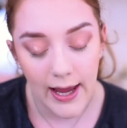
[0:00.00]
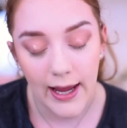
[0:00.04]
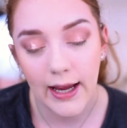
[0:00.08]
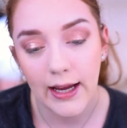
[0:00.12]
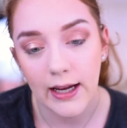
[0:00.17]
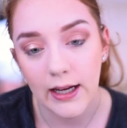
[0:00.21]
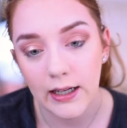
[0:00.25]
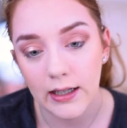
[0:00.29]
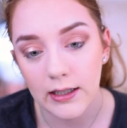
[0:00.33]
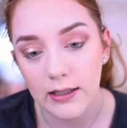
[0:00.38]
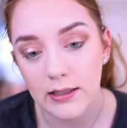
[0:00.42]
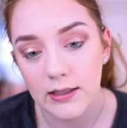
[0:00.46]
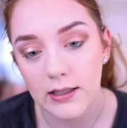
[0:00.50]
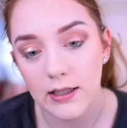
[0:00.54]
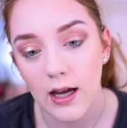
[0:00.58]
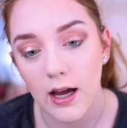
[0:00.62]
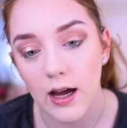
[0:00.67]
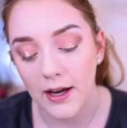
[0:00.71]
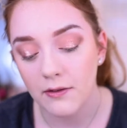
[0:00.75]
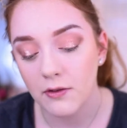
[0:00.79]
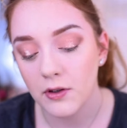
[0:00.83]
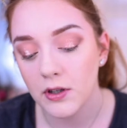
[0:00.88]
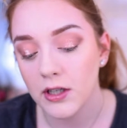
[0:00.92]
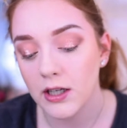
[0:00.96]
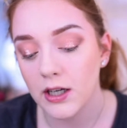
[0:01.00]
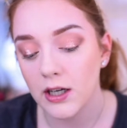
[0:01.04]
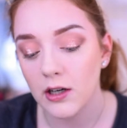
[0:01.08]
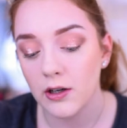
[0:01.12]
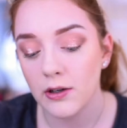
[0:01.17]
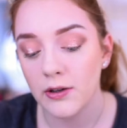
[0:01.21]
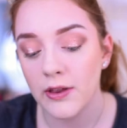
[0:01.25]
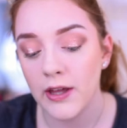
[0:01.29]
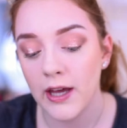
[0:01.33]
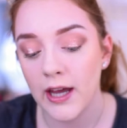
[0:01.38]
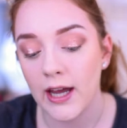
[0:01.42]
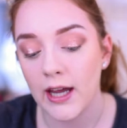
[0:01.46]
And every
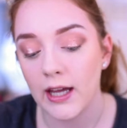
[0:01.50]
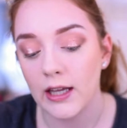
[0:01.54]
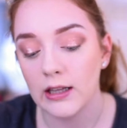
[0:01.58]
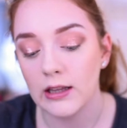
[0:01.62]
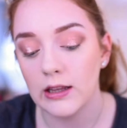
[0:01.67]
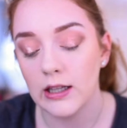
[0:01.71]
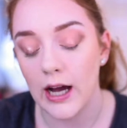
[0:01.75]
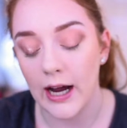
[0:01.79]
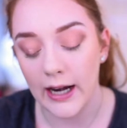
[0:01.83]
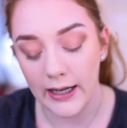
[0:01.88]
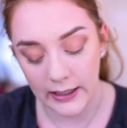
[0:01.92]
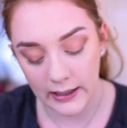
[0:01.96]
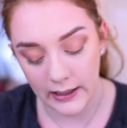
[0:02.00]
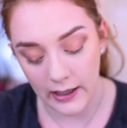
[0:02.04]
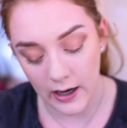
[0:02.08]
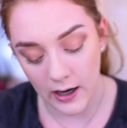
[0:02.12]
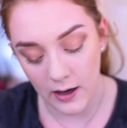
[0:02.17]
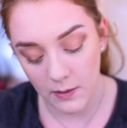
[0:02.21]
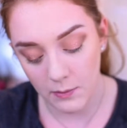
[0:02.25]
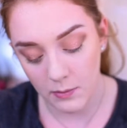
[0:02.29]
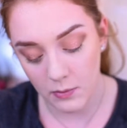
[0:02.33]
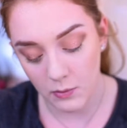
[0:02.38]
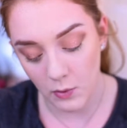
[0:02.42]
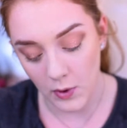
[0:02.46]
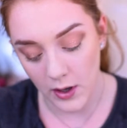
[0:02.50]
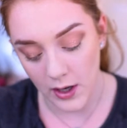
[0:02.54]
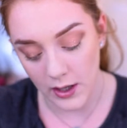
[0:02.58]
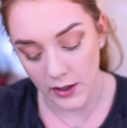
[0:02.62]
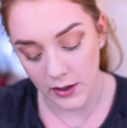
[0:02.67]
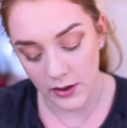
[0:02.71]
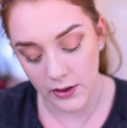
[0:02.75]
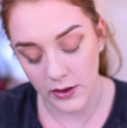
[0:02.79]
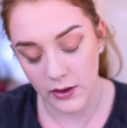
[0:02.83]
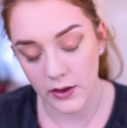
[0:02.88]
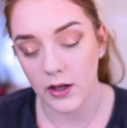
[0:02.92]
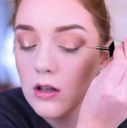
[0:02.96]
year they light it up
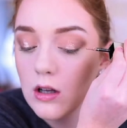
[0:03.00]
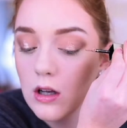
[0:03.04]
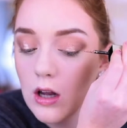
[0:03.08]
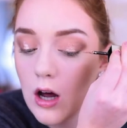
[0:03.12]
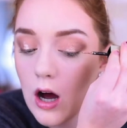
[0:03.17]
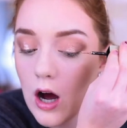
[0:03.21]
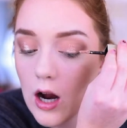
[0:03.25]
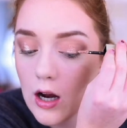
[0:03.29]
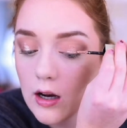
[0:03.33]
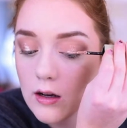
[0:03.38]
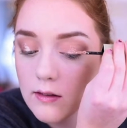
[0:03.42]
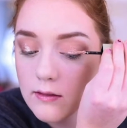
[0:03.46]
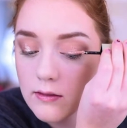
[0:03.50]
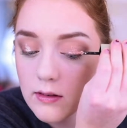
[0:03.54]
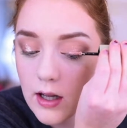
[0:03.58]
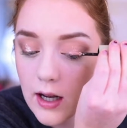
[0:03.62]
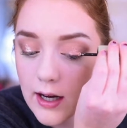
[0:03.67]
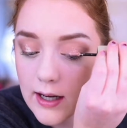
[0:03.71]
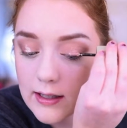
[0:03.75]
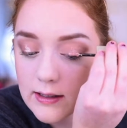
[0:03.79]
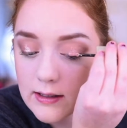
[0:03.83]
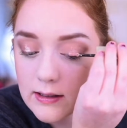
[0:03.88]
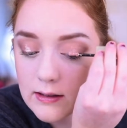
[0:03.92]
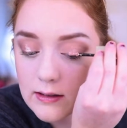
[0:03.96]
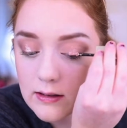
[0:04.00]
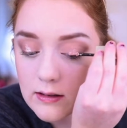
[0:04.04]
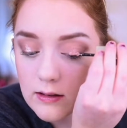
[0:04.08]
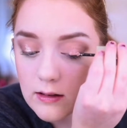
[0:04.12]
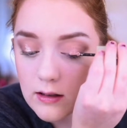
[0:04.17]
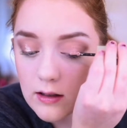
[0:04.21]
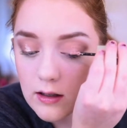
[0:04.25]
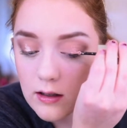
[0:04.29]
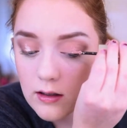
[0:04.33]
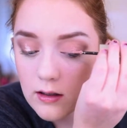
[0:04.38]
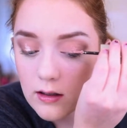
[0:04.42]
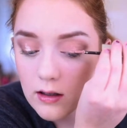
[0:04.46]
with a lot of lights,
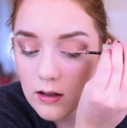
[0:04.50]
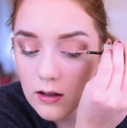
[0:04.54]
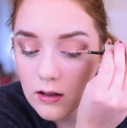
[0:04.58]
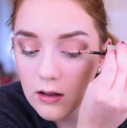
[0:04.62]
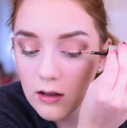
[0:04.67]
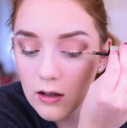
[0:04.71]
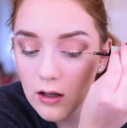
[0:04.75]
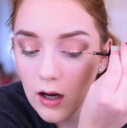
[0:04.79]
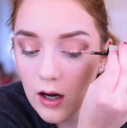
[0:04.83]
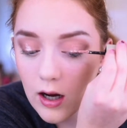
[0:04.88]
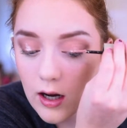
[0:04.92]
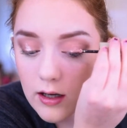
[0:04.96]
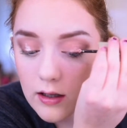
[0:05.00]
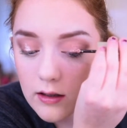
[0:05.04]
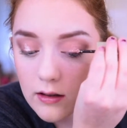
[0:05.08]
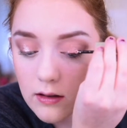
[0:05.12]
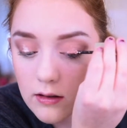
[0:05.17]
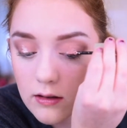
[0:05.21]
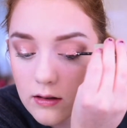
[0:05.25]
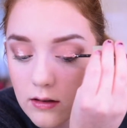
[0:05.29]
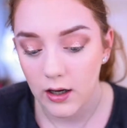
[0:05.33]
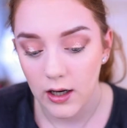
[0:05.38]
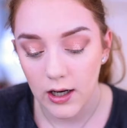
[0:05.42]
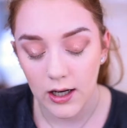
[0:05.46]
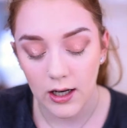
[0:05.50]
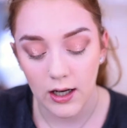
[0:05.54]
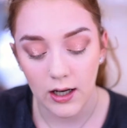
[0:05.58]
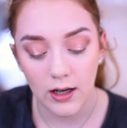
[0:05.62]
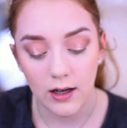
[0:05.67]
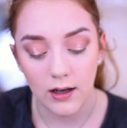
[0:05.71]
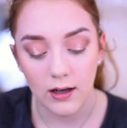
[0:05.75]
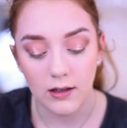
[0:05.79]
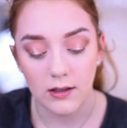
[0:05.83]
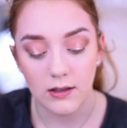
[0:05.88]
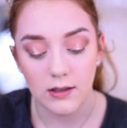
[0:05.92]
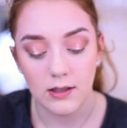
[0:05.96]
a lot.
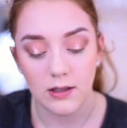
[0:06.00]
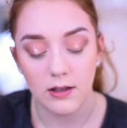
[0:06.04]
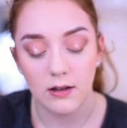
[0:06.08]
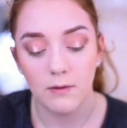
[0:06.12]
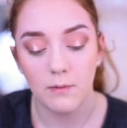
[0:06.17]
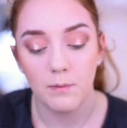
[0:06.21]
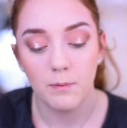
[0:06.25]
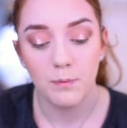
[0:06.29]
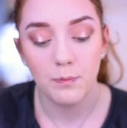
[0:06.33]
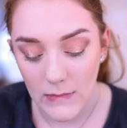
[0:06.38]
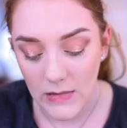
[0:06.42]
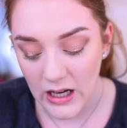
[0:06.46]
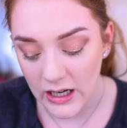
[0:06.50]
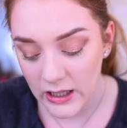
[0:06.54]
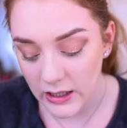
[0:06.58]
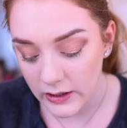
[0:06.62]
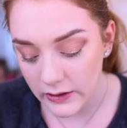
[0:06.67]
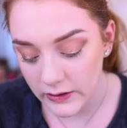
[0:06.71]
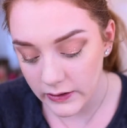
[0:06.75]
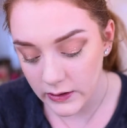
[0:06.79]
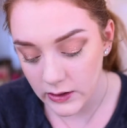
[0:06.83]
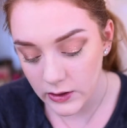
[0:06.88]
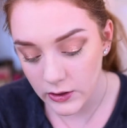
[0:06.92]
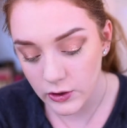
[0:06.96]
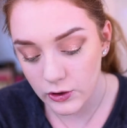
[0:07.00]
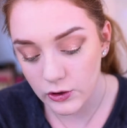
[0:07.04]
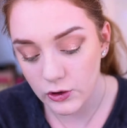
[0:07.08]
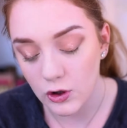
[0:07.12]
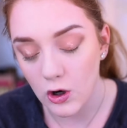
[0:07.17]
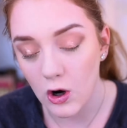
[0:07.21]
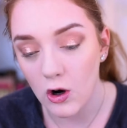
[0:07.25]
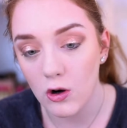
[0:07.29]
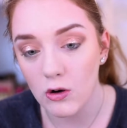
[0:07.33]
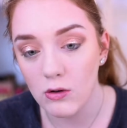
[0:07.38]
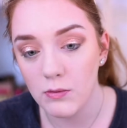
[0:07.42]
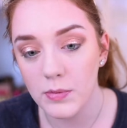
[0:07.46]
And it is
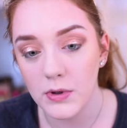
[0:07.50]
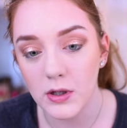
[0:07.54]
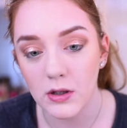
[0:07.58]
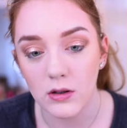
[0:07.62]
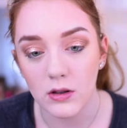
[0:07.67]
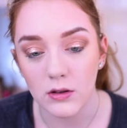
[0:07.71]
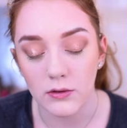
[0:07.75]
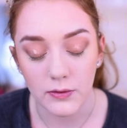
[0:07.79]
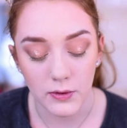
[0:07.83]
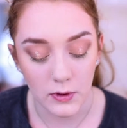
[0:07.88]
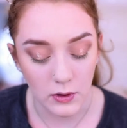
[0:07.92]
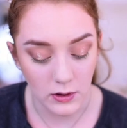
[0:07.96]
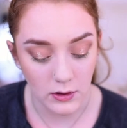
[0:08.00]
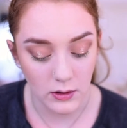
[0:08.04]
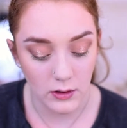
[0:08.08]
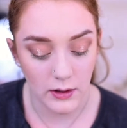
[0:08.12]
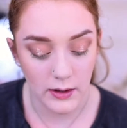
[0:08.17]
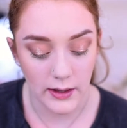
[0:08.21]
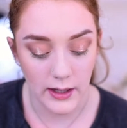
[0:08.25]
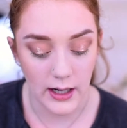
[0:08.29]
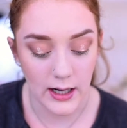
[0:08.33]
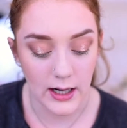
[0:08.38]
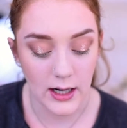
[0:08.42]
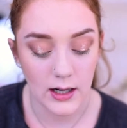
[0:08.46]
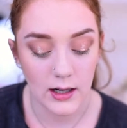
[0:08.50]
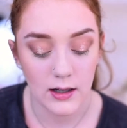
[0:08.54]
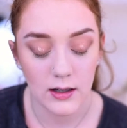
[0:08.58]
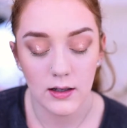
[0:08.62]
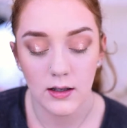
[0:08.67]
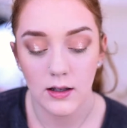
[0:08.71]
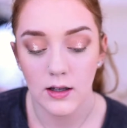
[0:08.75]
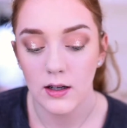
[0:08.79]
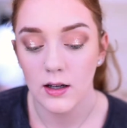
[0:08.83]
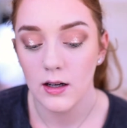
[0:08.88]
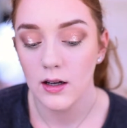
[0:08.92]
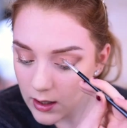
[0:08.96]
so beautiful there
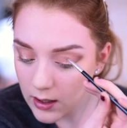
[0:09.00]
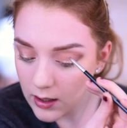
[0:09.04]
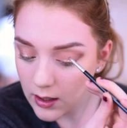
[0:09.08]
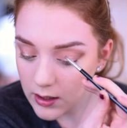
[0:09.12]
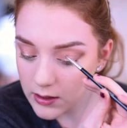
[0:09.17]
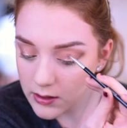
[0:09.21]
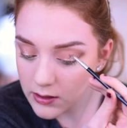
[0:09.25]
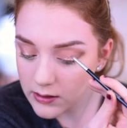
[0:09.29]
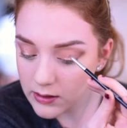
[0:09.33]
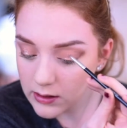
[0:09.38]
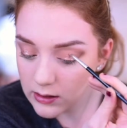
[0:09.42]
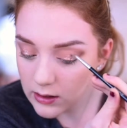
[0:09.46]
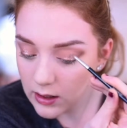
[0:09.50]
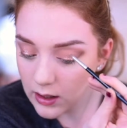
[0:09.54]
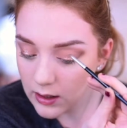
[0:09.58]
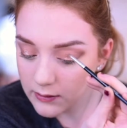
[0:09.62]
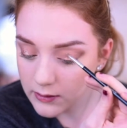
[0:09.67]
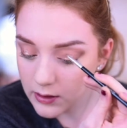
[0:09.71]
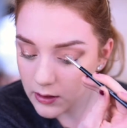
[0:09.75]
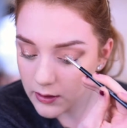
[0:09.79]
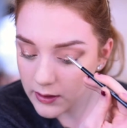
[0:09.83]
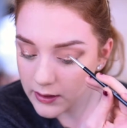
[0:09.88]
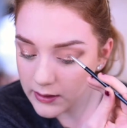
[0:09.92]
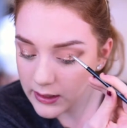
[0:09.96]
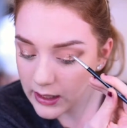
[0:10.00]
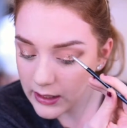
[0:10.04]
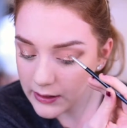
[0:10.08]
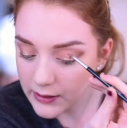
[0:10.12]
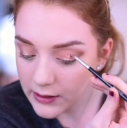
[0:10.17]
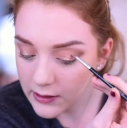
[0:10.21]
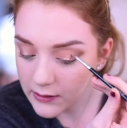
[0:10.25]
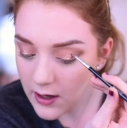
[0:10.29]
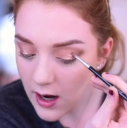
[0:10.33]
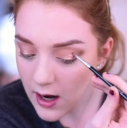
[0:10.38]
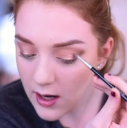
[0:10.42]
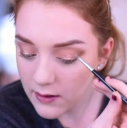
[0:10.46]
and I just love going down
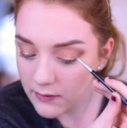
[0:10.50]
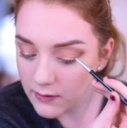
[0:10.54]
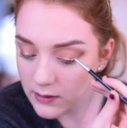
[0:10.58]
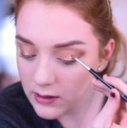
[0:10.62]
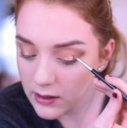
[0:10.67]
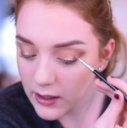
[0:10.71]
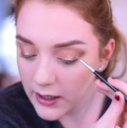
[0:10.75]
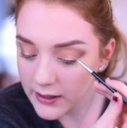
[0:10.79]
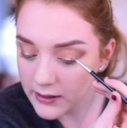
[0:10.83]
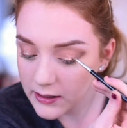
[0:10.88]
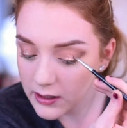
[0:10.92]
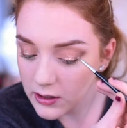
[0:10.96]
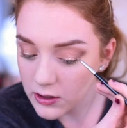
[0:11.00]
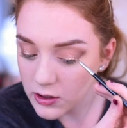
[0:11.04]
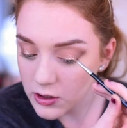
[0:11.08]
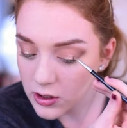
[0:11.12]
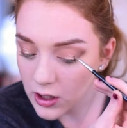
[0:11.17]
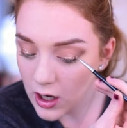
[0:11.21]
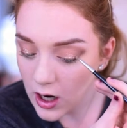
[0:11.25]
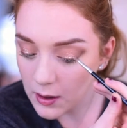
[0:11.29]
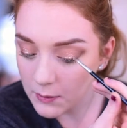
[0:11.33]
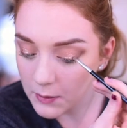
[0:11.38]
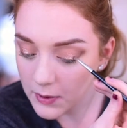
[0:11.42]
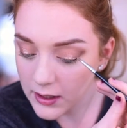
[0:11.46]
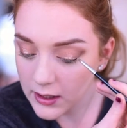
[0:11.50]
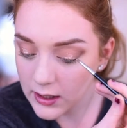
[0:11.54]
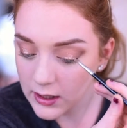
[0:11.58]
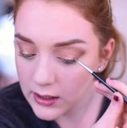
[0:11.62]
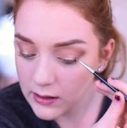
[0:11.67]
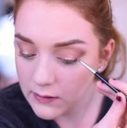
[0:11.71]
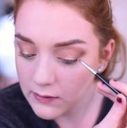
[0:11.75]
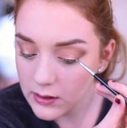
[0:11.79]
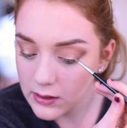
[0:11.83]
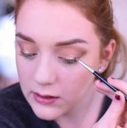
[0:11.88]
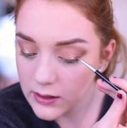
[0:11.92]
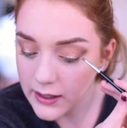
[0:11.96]
there. Not even like to shop, like
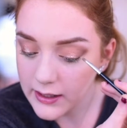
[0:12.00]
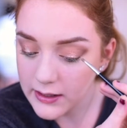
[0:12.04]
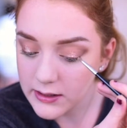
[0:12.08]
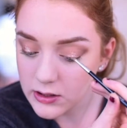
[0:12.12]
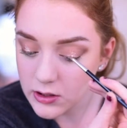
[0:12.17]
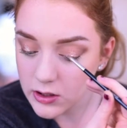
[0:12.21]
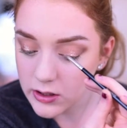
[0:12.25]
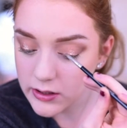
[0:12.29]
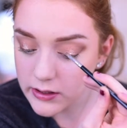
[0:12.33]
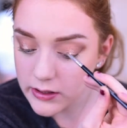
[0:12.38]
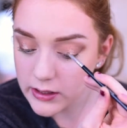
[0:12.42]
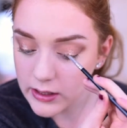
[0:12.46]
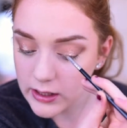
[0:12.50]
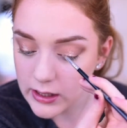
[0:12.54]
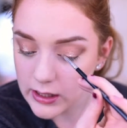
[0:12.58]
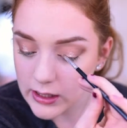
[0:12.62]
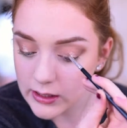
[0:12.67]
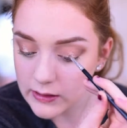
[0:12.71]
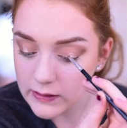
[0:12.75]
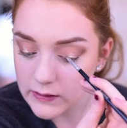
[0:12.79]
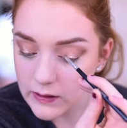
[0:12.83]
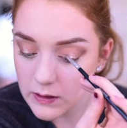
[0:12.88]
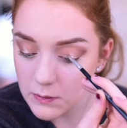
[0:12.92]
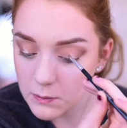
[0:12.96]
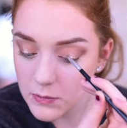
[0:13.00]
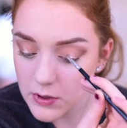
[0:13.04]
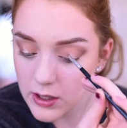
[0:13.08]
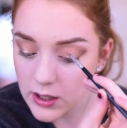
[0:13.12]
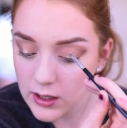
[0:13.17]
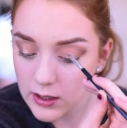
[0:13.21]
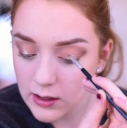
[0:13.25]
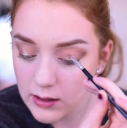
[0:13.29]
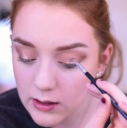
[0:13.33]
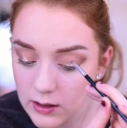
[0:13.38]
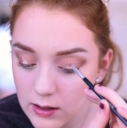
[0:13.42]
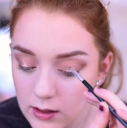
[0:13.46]
even like just to eat
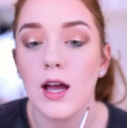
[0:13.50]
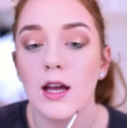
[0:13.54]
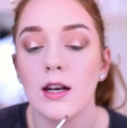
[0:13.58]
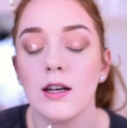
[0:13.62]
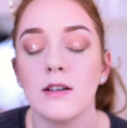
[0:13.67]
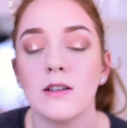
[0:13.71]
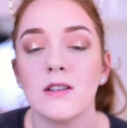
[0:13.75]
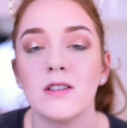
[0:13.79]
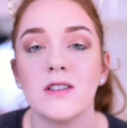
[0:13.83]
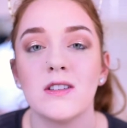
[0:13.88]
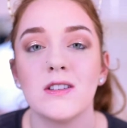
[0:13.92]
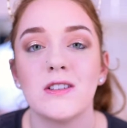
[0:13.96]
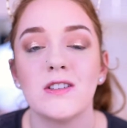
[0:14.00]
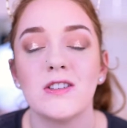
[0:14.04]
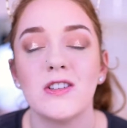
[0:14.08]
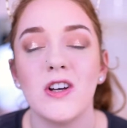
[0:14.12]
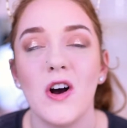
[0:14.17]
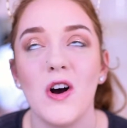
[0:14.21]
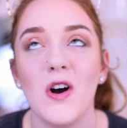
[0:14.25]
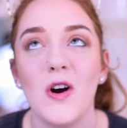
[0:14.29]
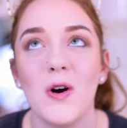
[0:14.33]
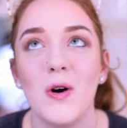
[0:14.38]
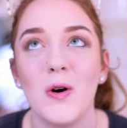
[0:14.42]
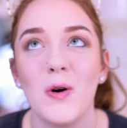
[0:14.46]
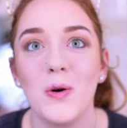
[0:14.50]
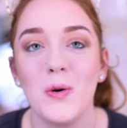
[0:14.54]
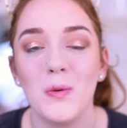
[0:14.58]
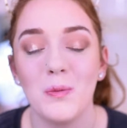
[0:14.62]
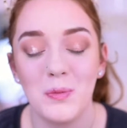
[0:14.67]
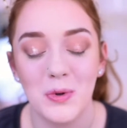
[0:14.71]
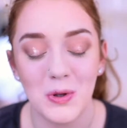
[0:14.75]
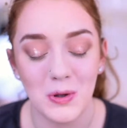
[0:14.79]
something. It is so